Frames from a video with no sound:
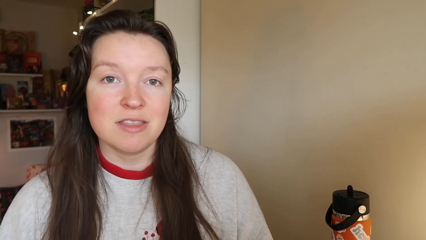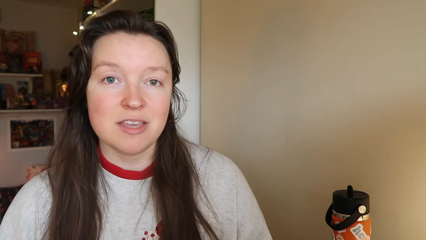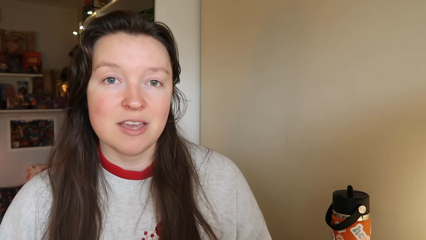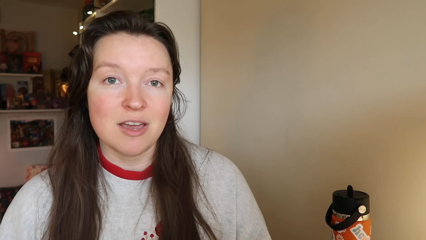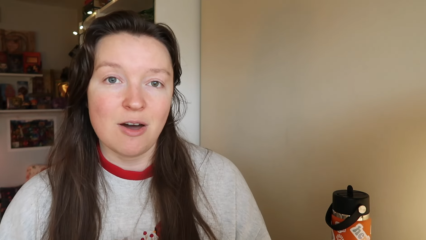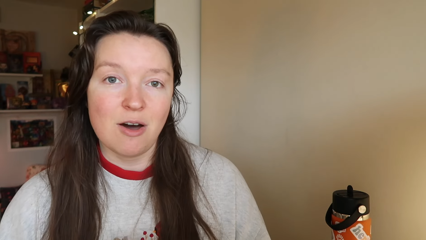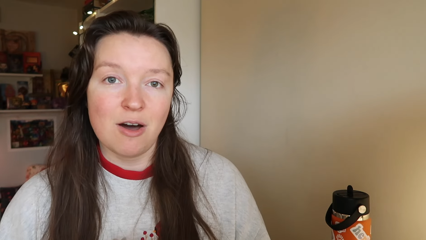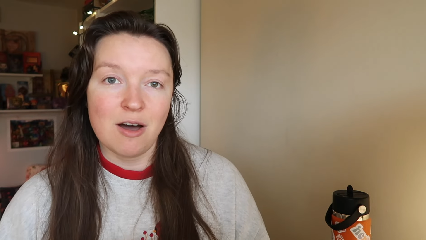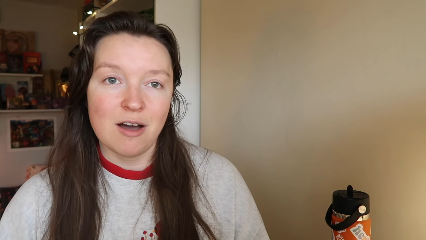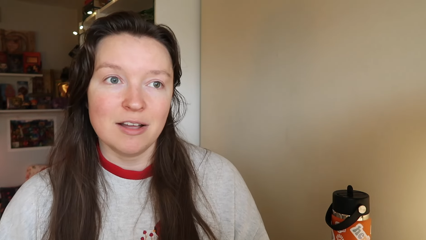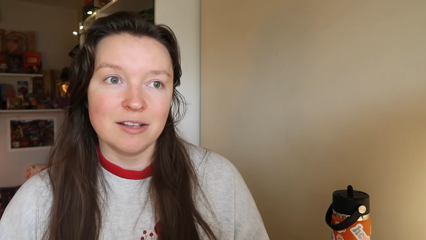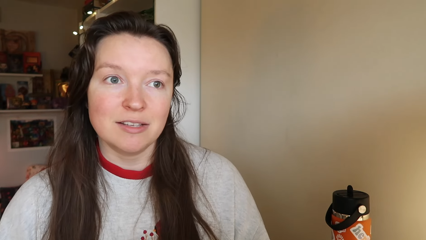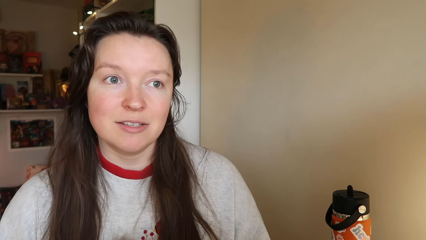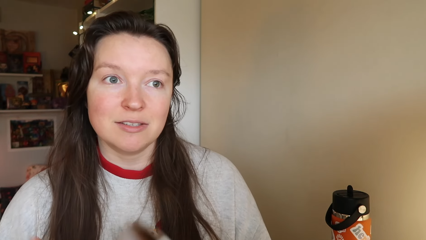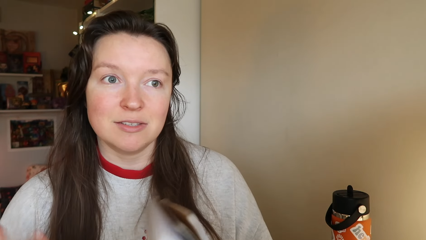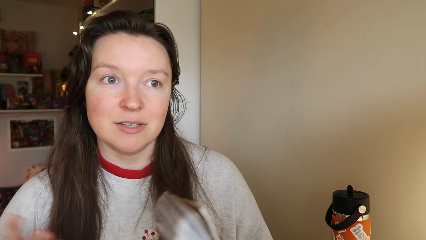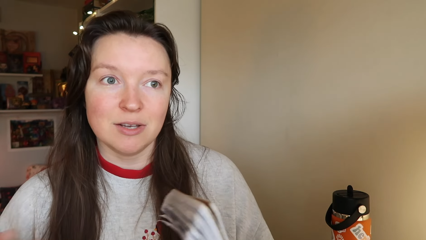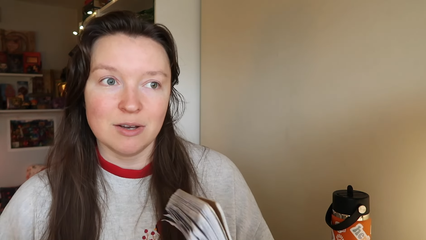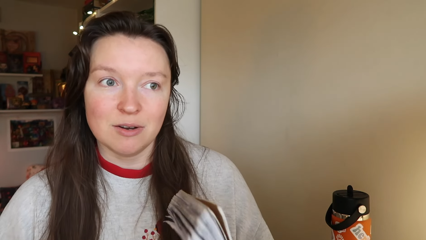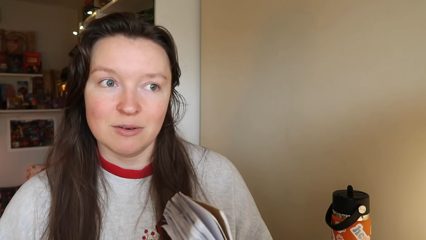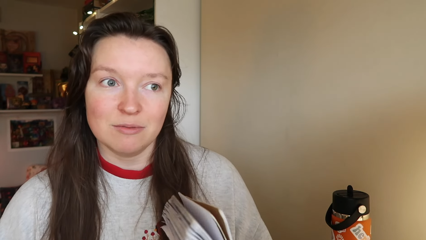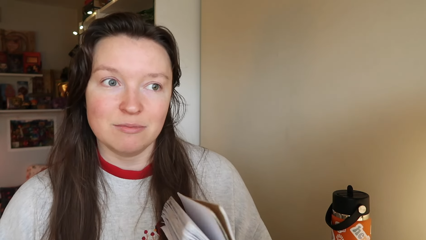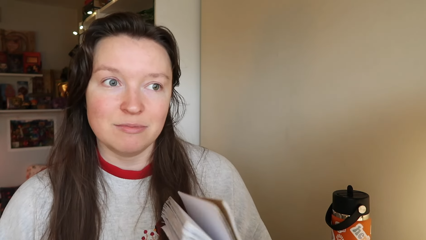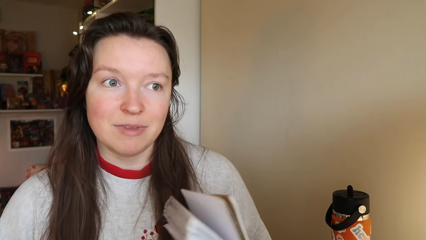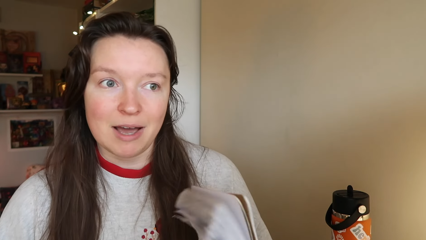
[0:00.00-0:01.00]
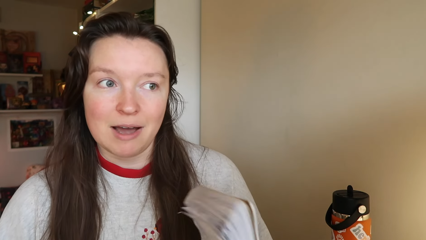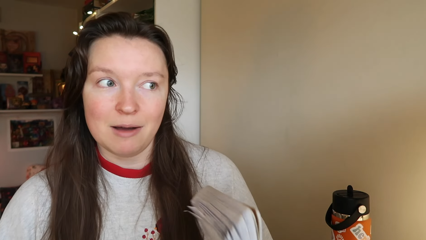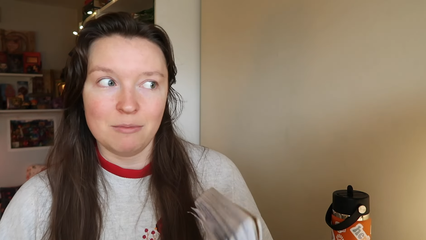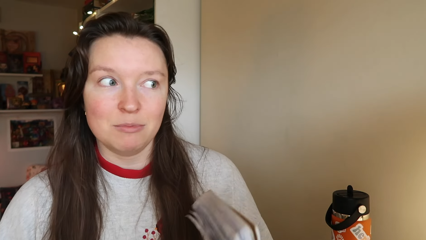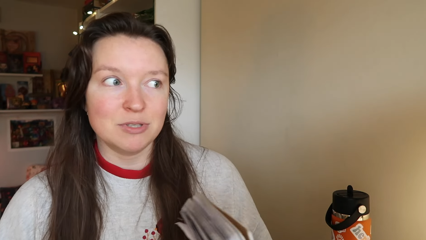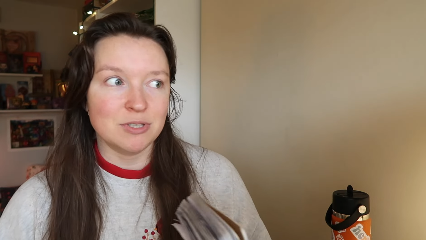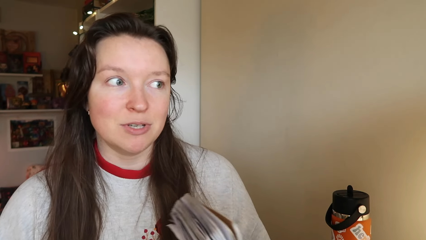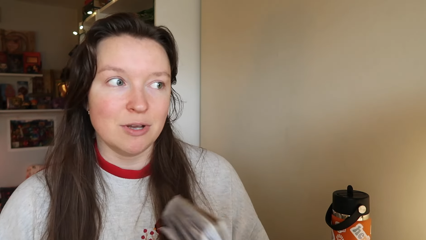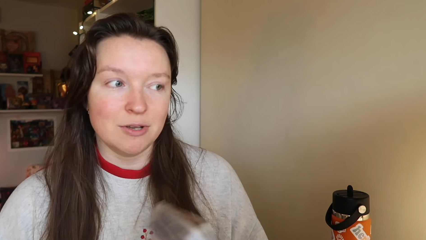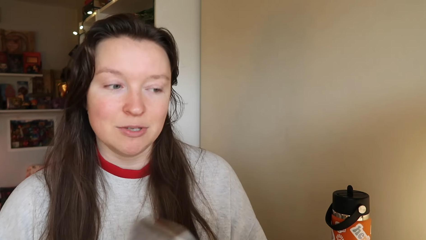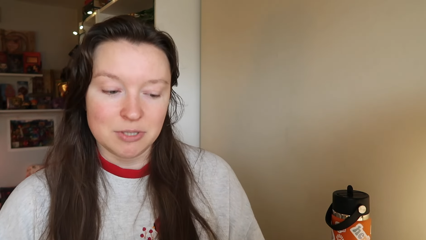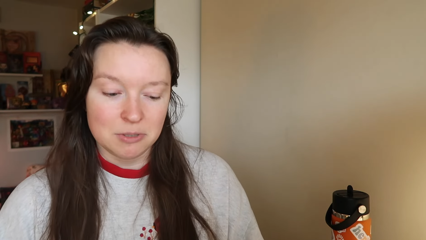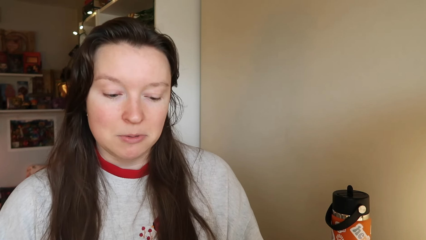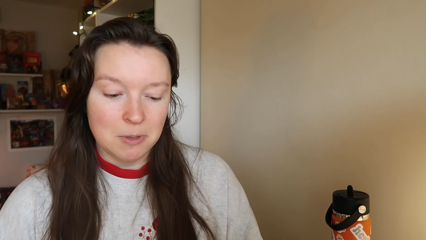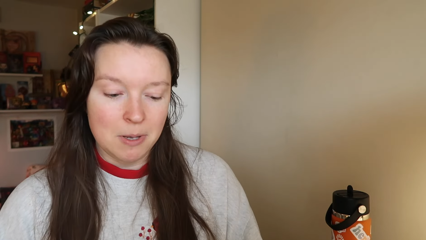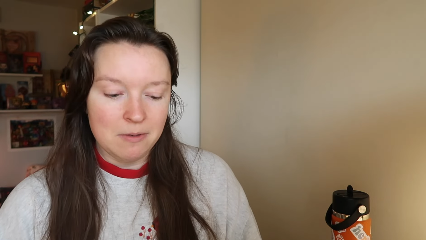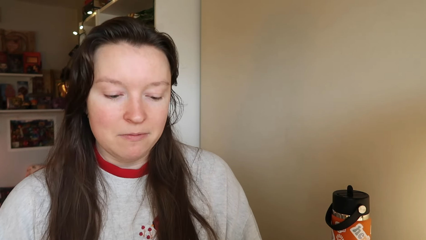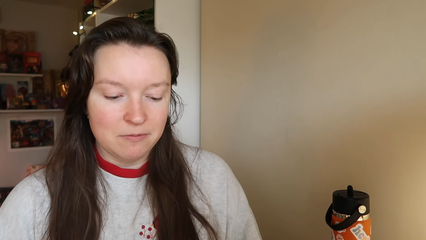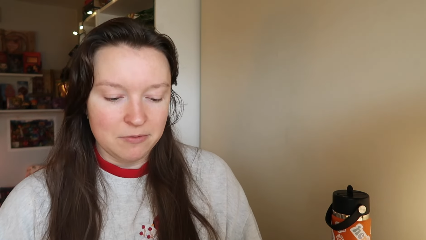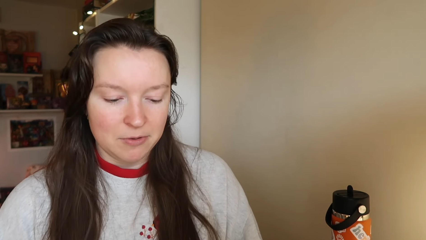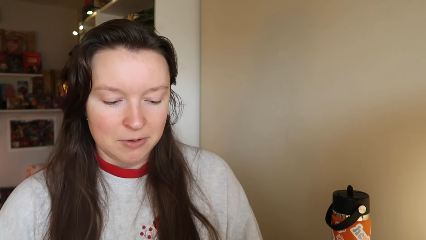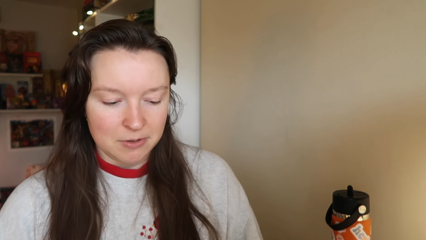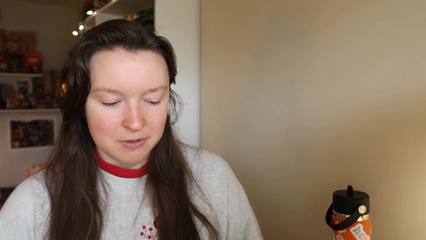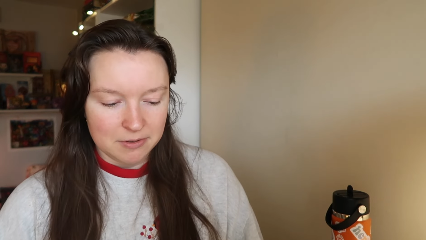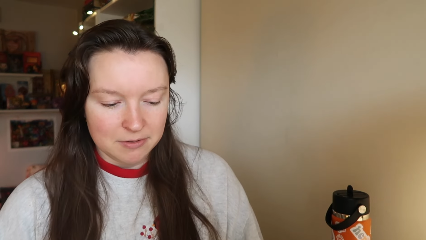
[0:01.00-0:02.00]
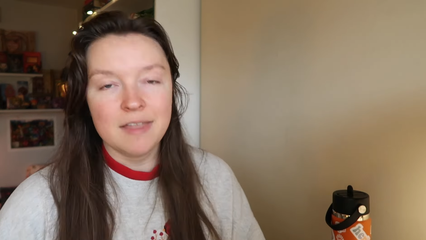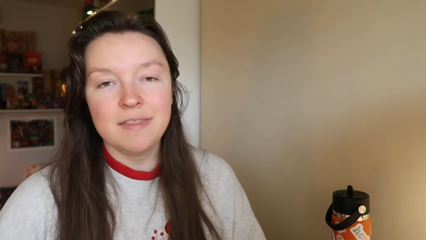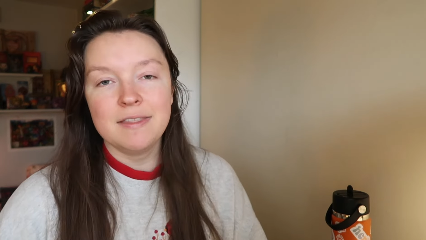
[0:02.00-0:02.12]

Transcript: the odds, so that was also helpful.